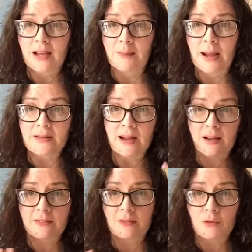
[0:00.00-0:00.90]
I might
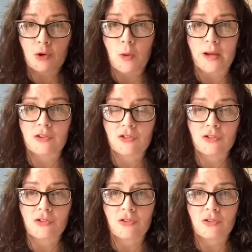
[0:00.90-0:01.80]
ask a few
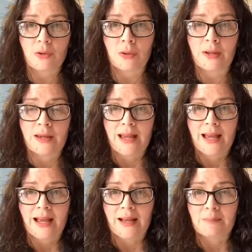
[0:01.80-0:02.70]
questions,
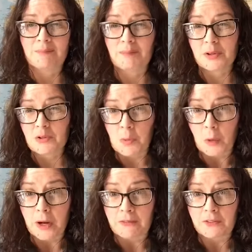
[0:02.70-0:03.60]
but don't
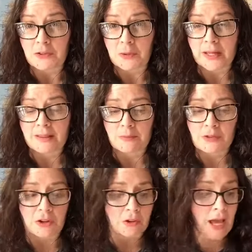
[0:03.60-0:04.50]
worry if you don't get them
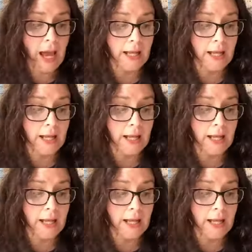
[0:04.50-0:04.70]
done.